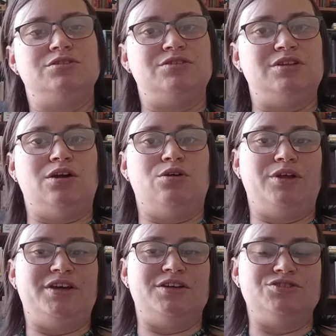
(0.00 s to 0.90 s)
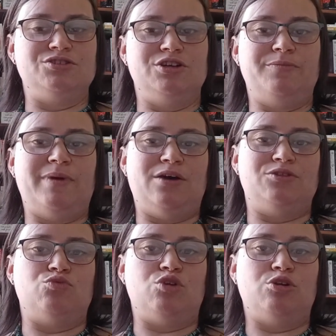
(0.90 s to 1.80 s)
not only concerned about
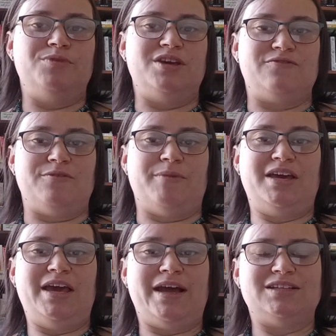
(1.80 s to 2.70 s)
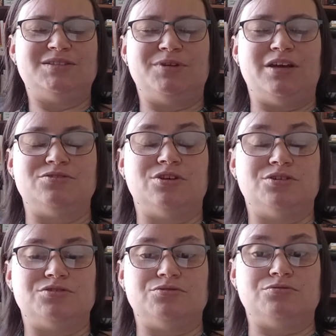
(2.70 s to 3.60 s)
the well-being for my cats, but I was
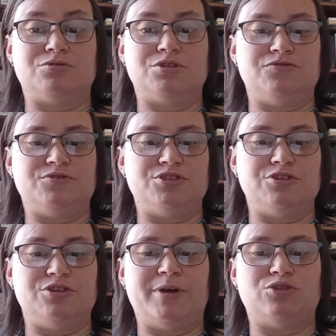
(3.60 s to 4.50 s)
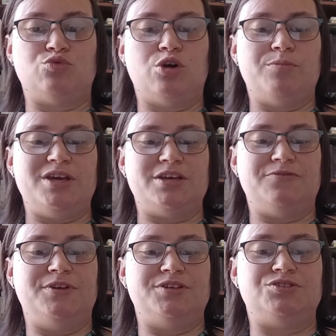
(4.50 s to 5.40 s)
also concerned about the well-being of
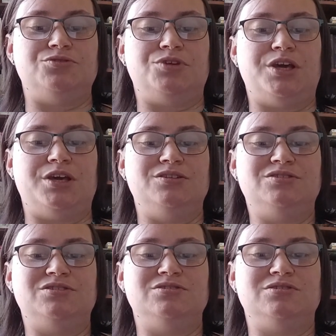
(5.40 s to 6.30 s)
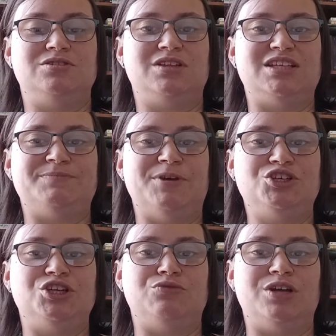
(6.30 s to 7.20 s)
his two kids,
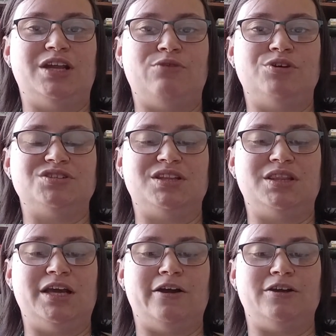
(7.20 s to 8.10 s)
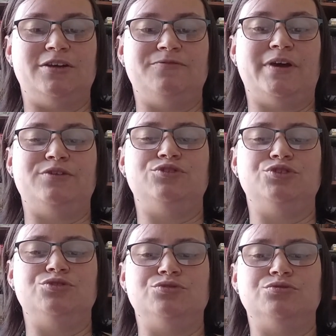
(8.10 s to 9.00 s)
especially when I wasn't there. And if I
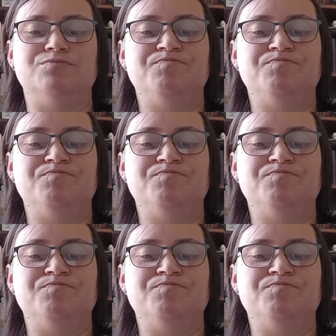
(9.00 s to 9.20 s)
knew